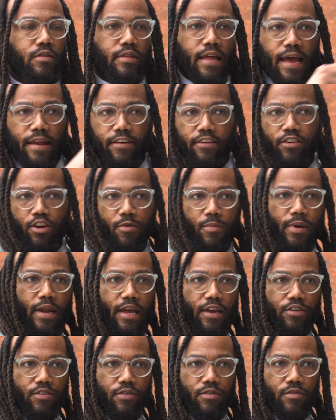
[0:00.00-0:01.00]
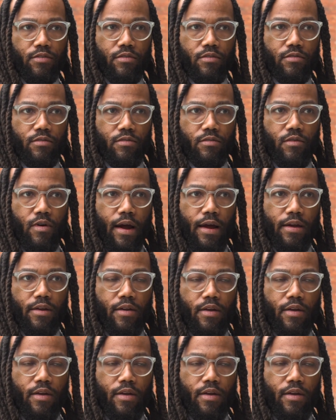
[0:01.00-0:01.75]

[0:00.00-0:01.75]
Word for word: that determination, right?